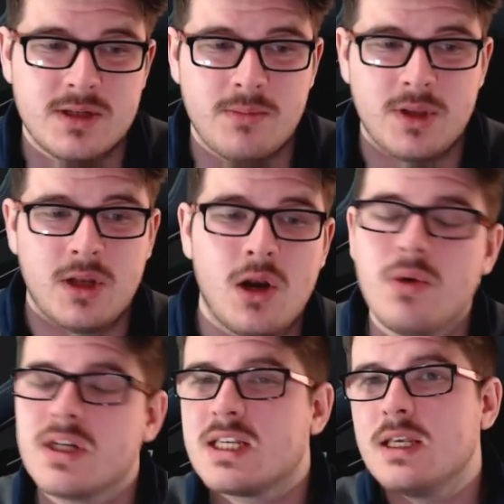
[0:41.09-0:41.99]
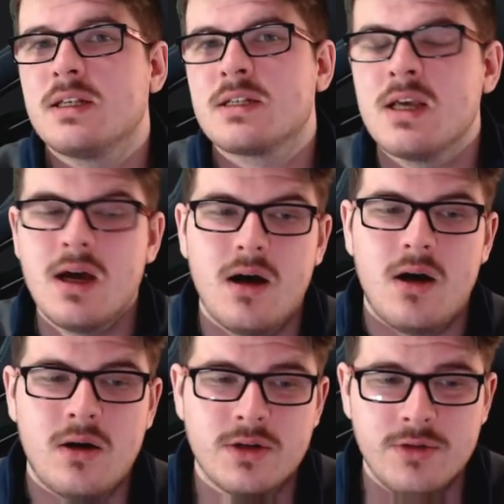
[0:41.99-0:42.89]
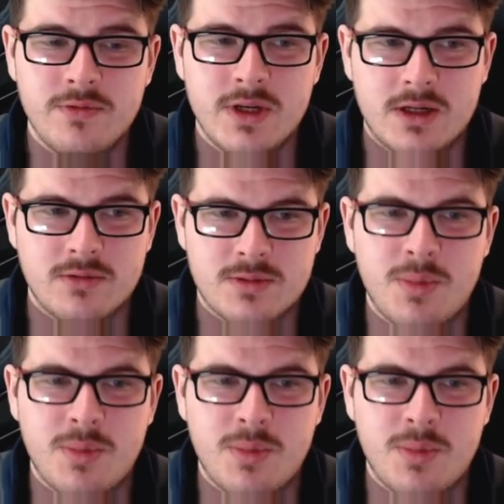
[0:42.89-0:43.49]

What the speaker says: some of the lower tiers are new vehicles.